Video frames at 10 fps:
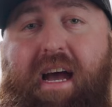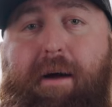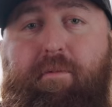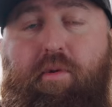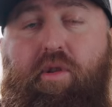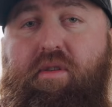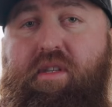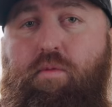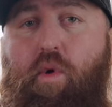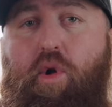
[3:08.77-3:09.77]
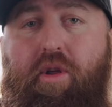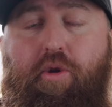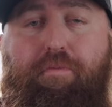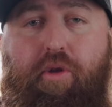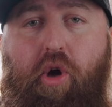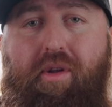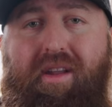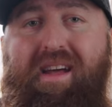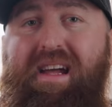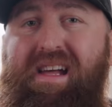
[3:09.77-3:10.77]
abdomen looks swollen or
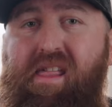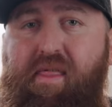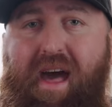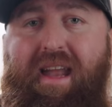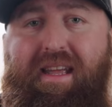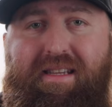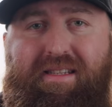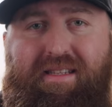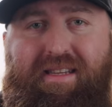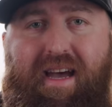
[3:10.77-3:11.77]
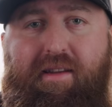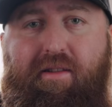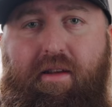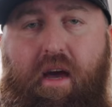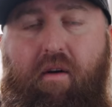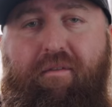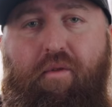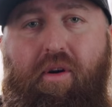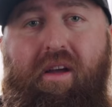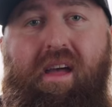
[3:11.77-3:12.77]
bloated, that is a sign to look out
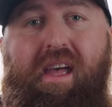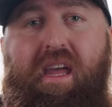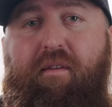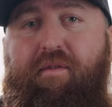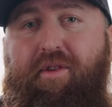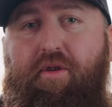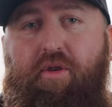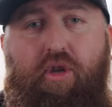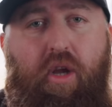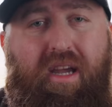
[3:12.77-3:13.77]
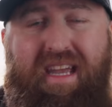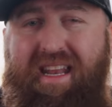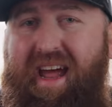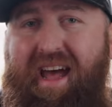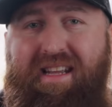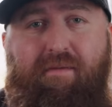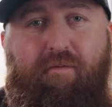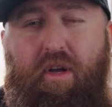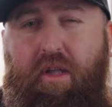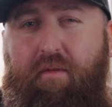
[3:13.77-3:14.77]
for. If your Akita has
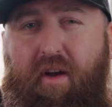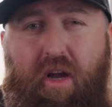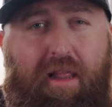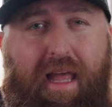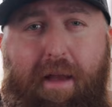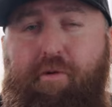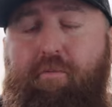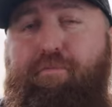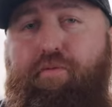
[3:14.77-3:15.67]
very labored